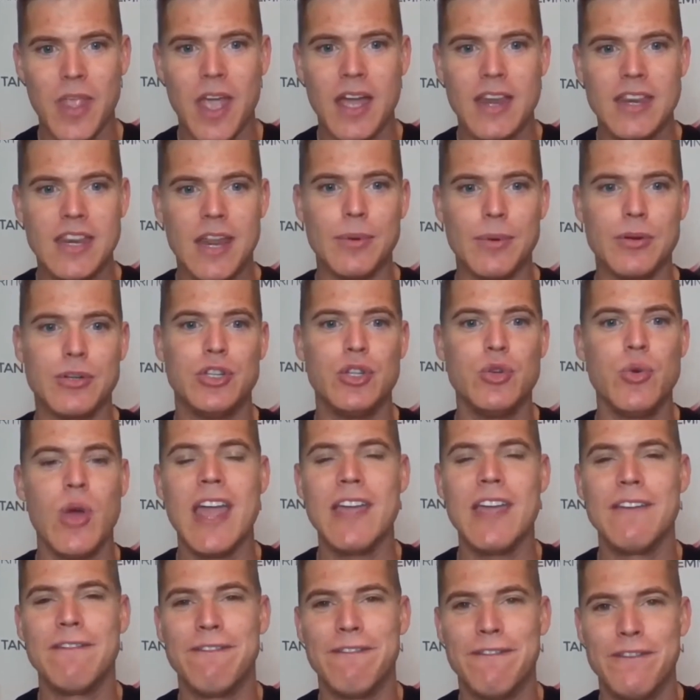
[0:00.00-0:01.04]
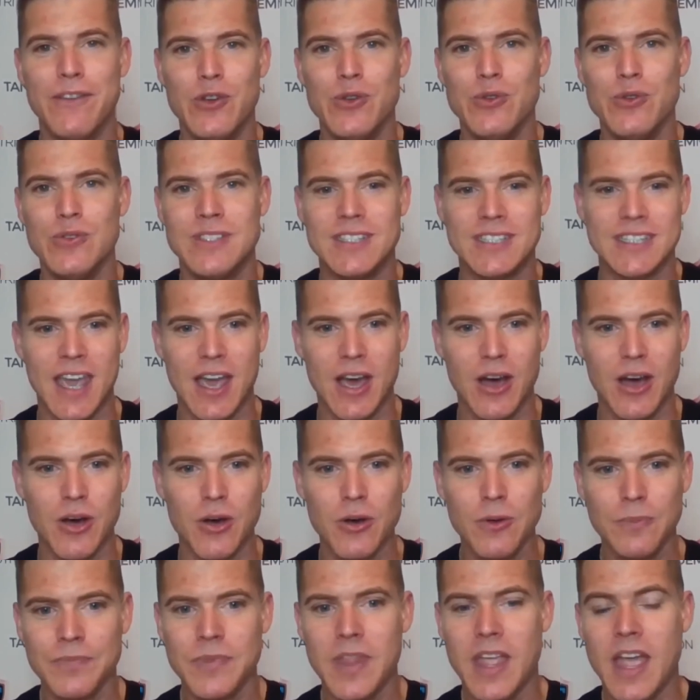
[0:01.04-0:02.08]
Number two, a food
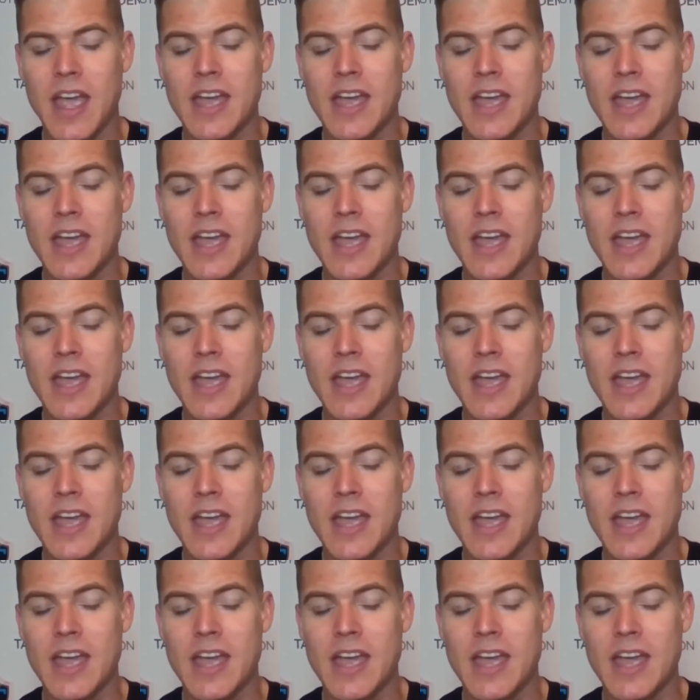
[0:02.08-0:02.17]
scale.